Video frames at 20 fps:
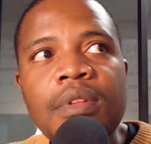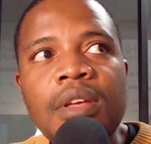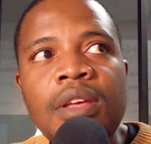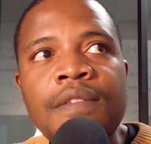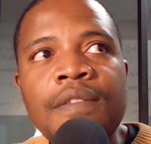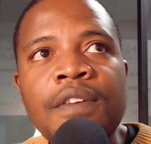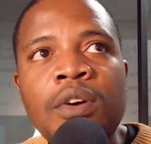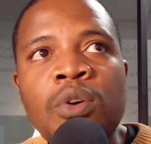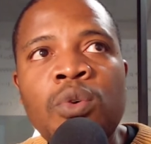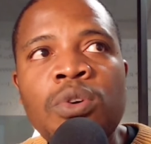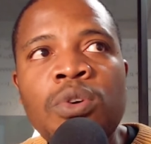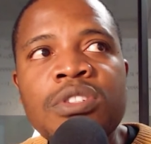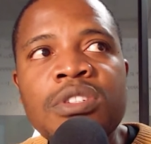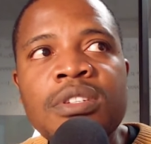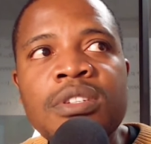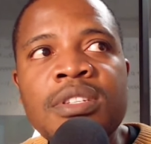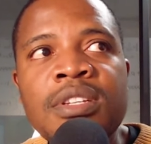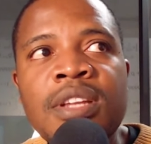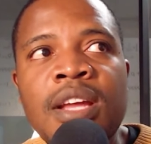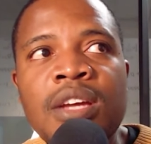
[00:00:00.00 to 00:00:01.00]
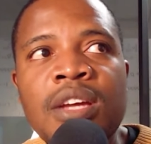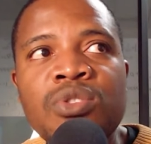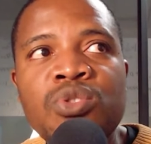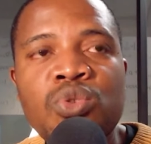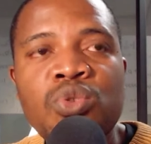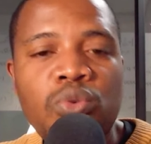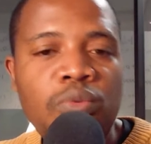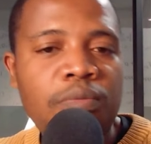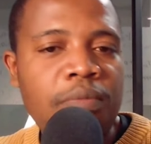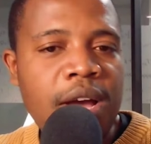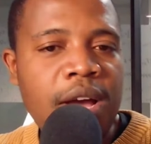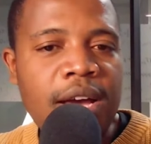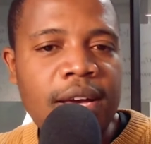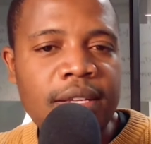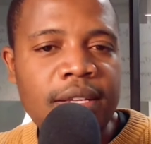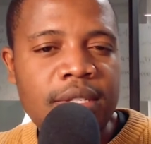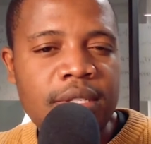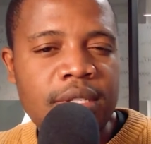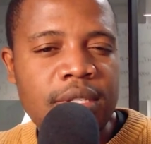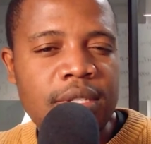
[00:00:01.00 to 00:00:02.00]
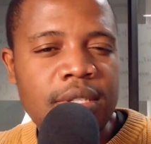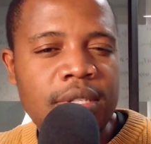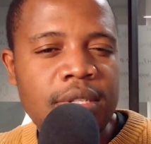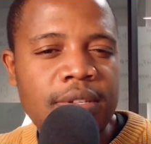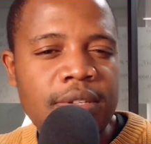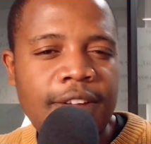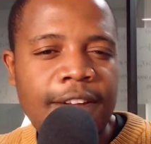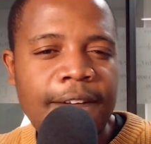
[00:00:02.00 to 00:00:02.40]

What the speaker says: if a question is like 2 marks,